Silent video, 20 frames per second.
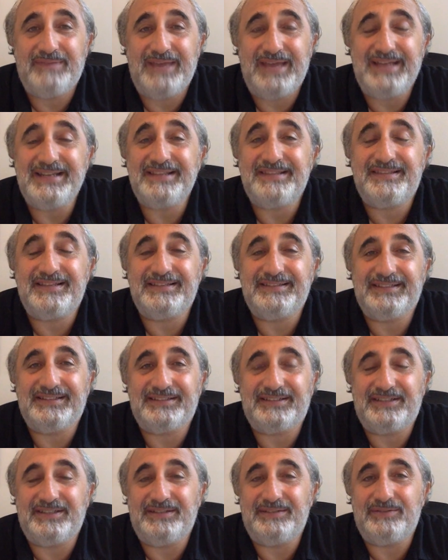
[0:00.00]
anything
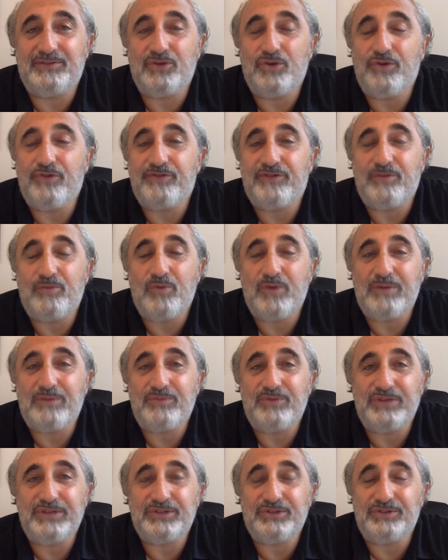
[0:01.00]
that can go from one
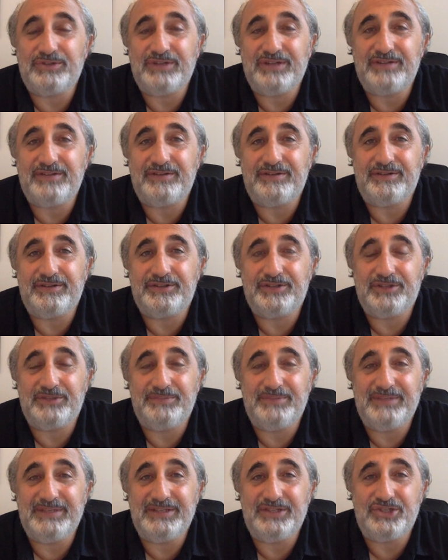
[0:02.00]
brain to another, it could
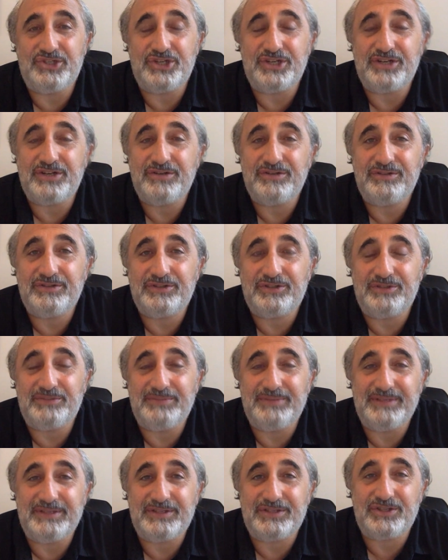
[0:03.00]
be a jingle, it could
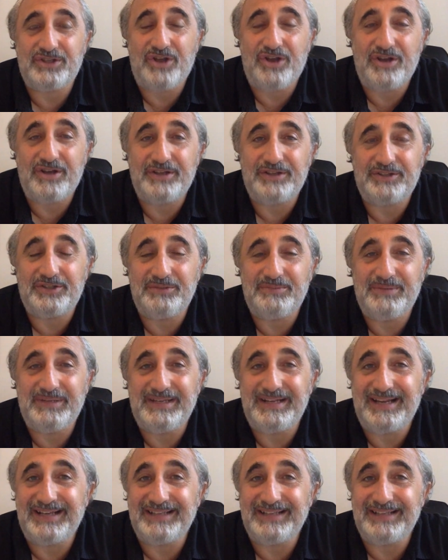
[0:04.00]
be a song, it could be an